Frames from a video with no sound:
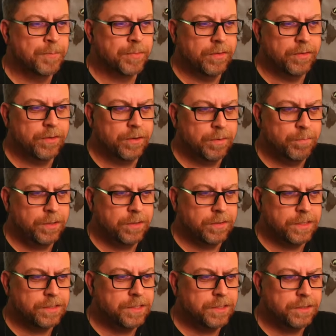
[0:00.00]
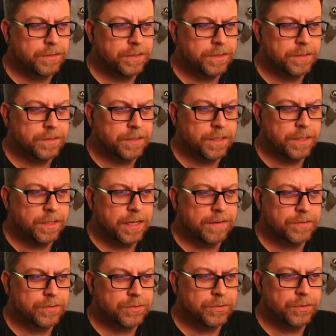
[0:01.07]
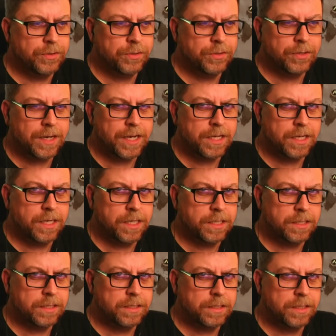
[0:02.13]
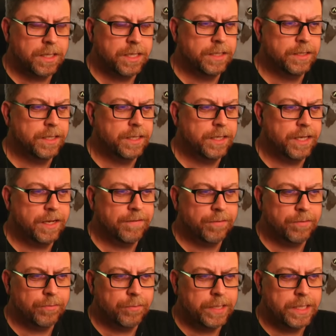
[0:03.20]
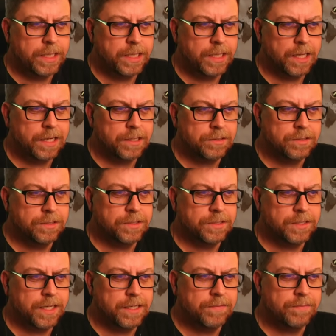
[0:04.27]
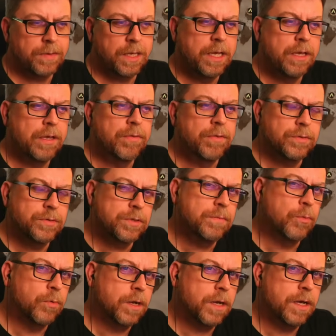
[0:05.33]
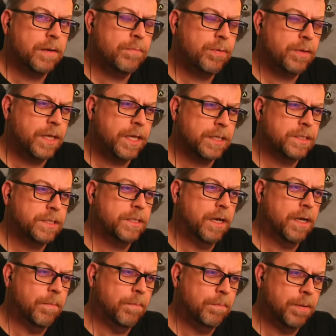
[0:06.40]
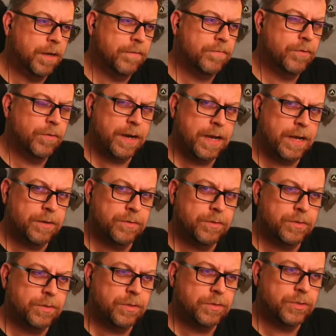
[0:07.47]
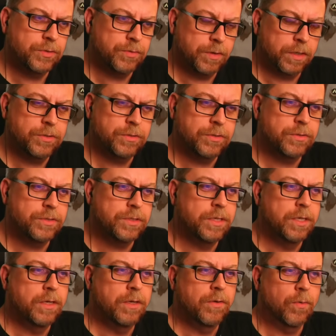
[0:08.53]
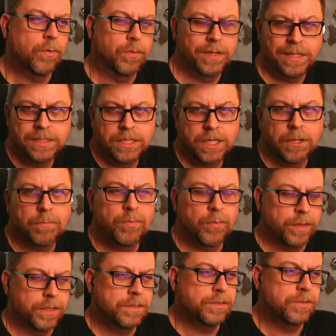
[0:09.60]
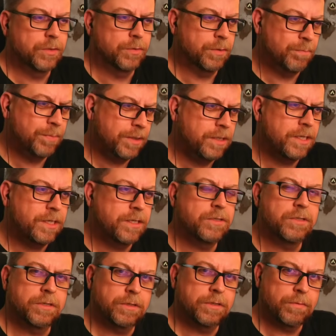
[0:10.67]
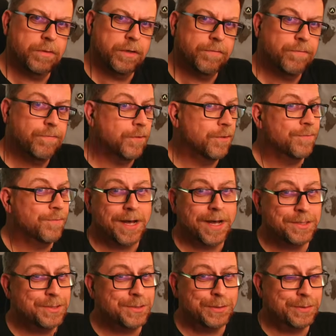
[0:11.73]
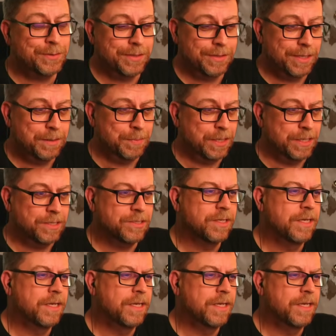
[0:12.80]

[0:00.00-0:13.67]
There are buildings here that have a circular icon, and they have 3 little houses inside of them. Those are more complex above ground structures or intel points. So they're buildings, they're full of hostile enemies,